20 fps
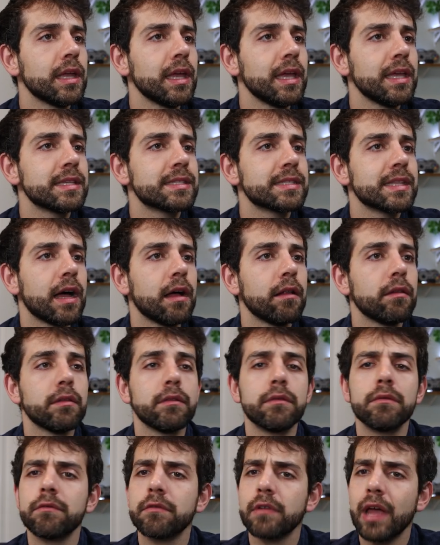install,
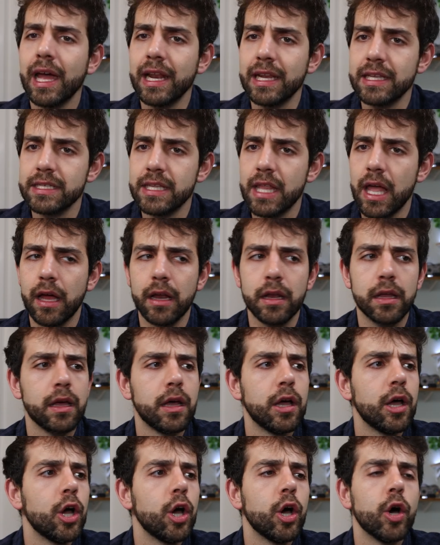and it's done.
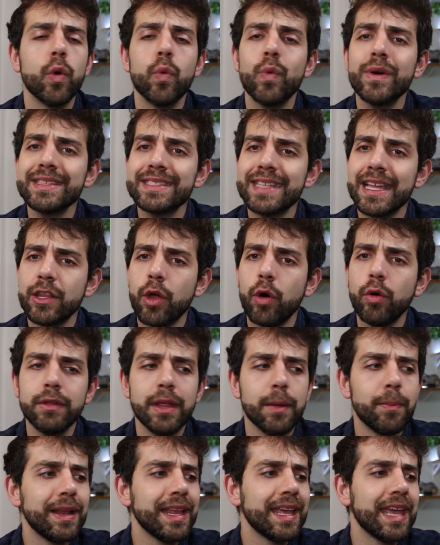Once that all
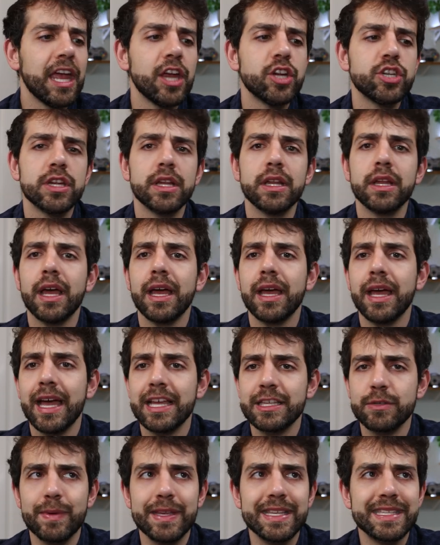the application
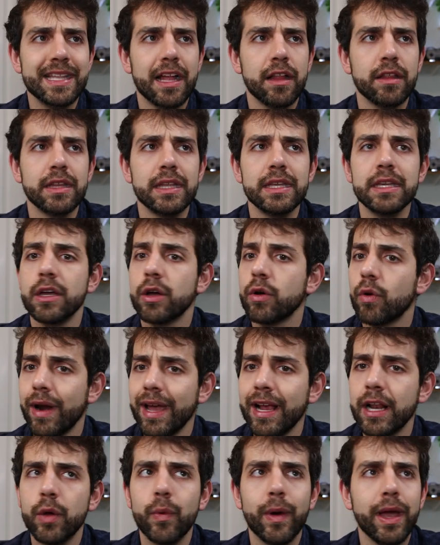has been installed the
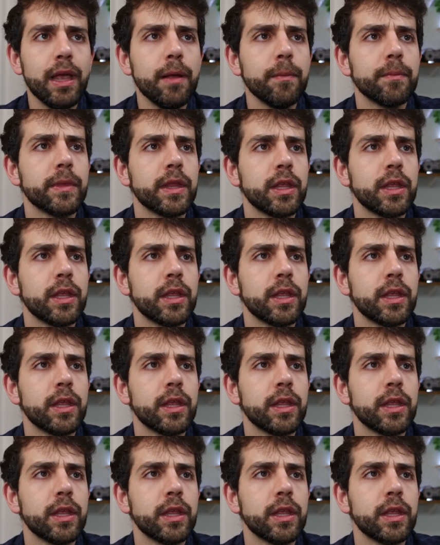correct way,